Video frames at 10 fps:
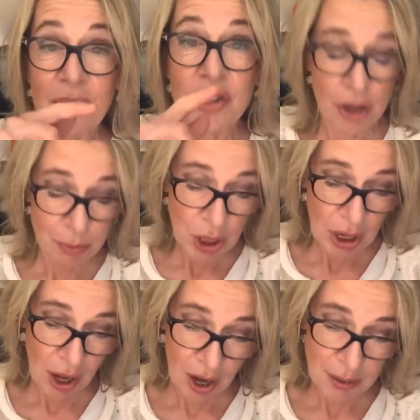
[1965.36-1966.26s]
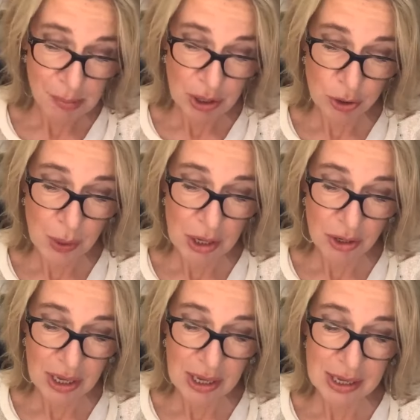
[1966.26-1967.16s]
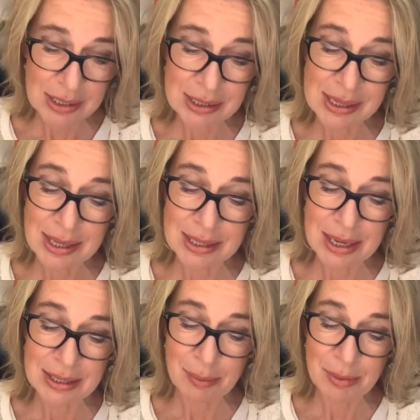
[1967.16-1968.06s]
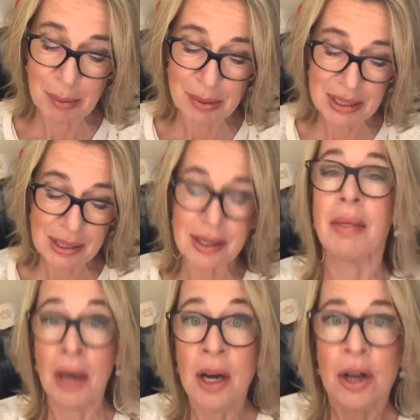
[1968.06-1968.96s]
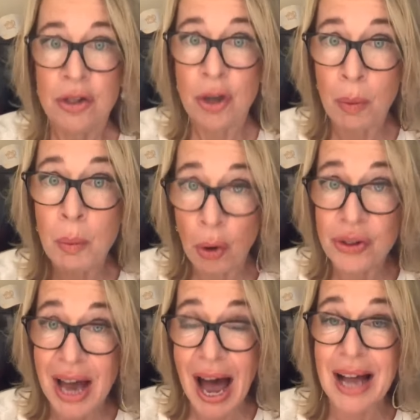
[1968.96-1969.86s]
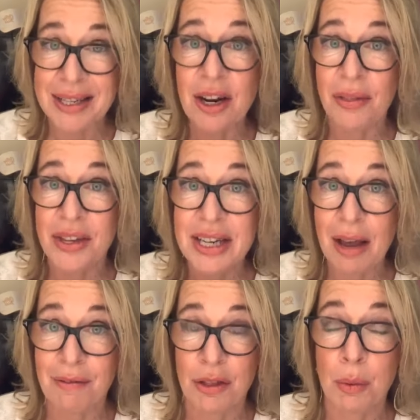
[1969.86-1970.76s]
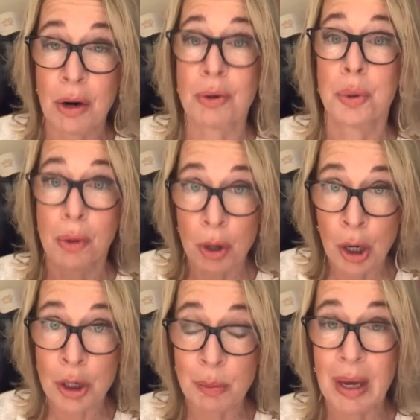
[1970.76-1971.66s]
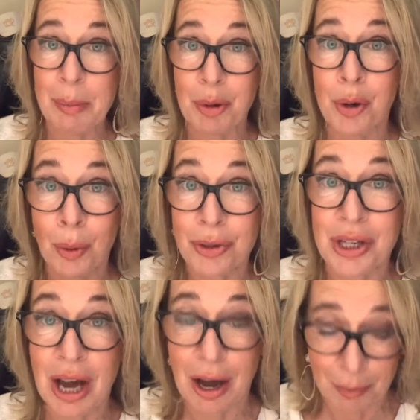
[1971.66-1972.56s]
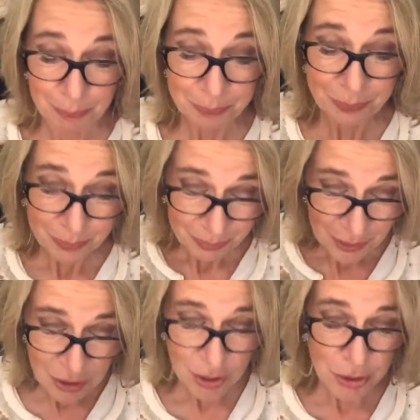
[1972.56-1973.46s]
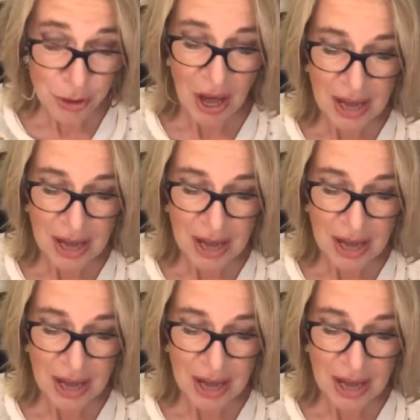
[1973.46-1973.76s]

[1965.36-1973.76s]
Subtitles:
in the subject line, because we're looking at Saturday, September 16th. So we want to add another date for the Wirral because we've got loads of people who want to come. So do